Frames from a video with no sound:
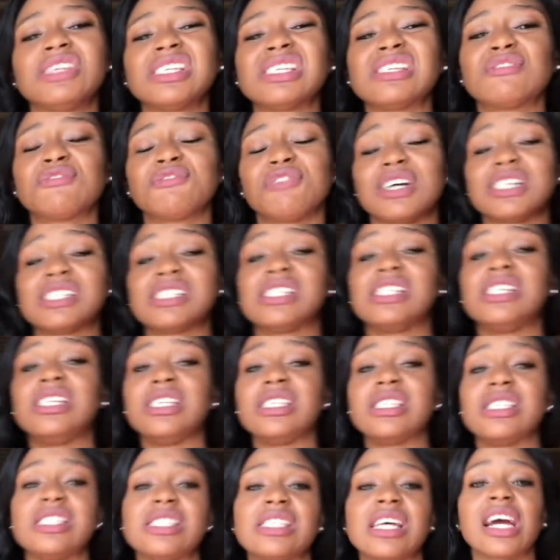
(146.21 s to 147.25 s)
these
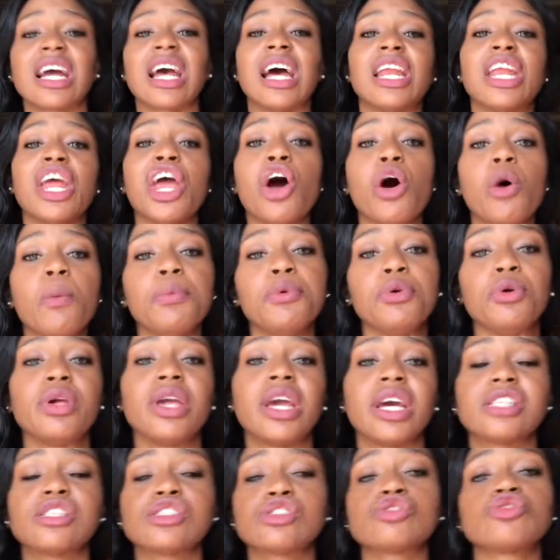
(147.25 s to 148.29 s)
facilities that can help you
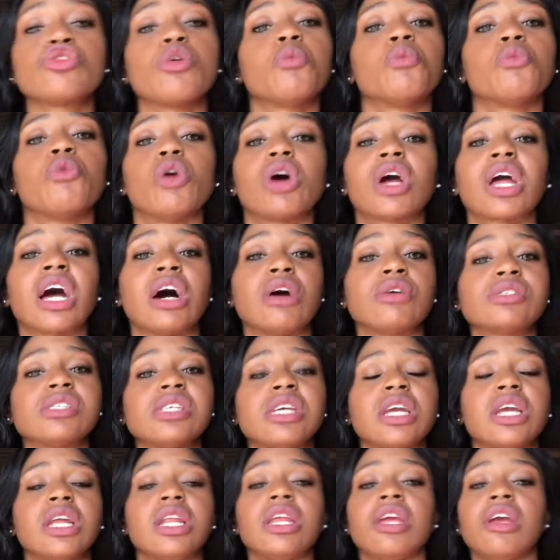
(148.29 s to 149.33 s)
get some
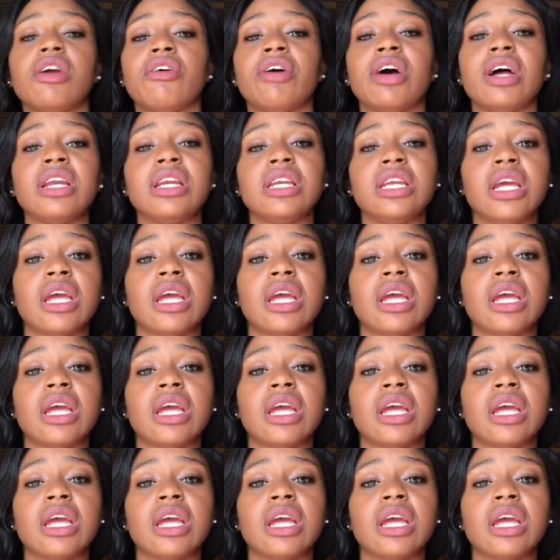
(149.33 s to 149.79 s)
workout in here and